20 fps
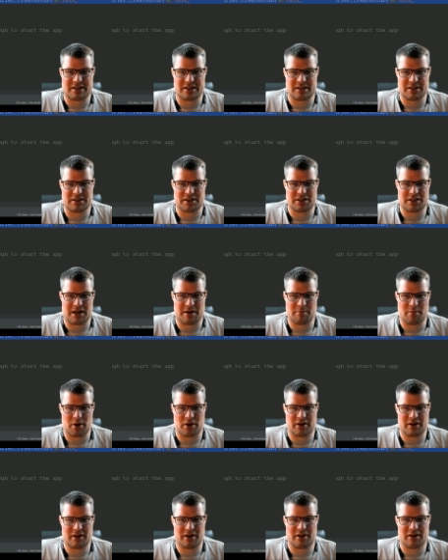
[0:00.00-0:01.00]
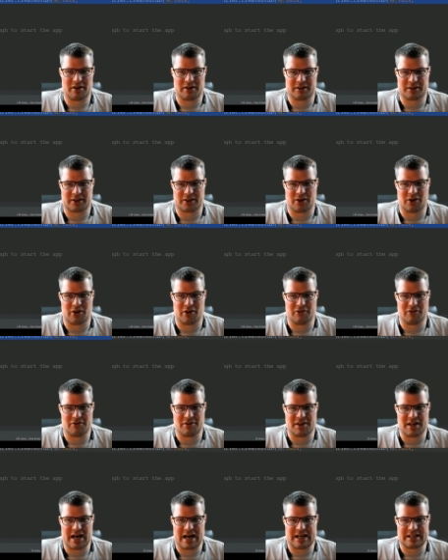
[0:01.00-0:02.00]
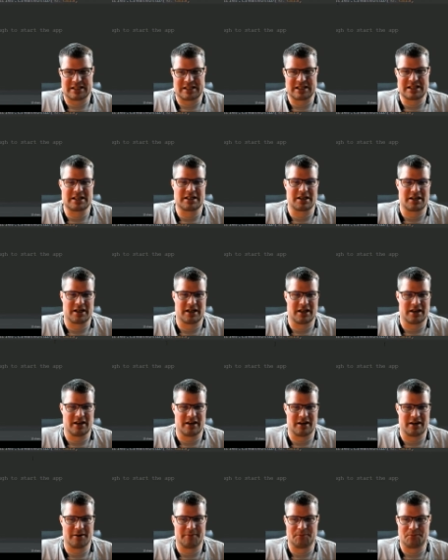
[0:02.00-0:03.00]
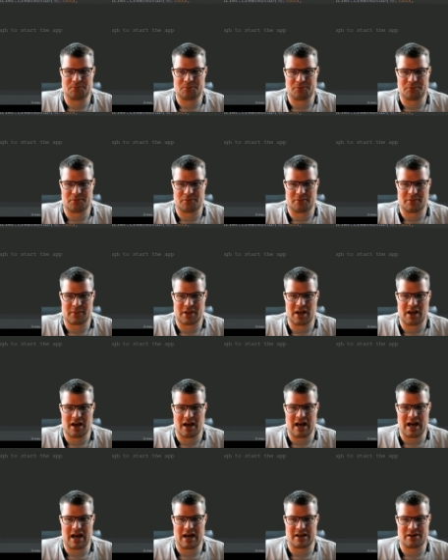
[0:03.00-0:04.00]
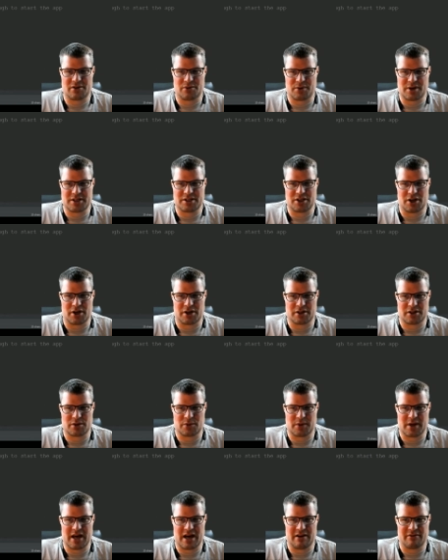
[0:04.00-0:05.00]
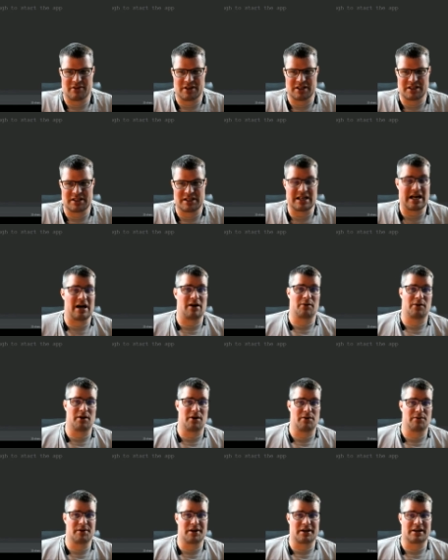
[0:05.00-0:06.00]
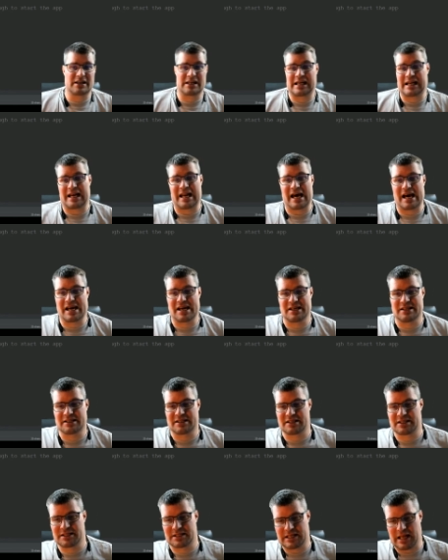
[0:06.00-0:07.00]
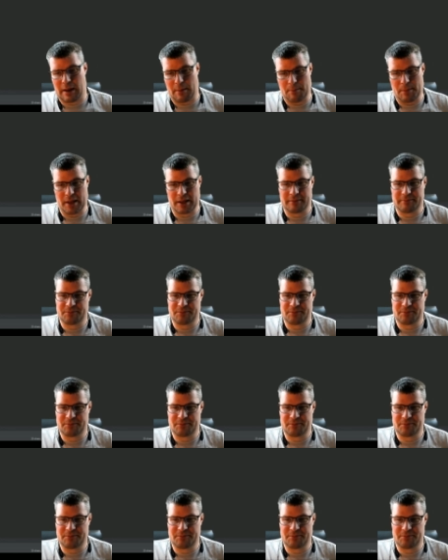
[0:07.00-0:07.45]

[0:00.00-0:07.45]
a stub uh, of that uh, and return. So we have this downloader client stub.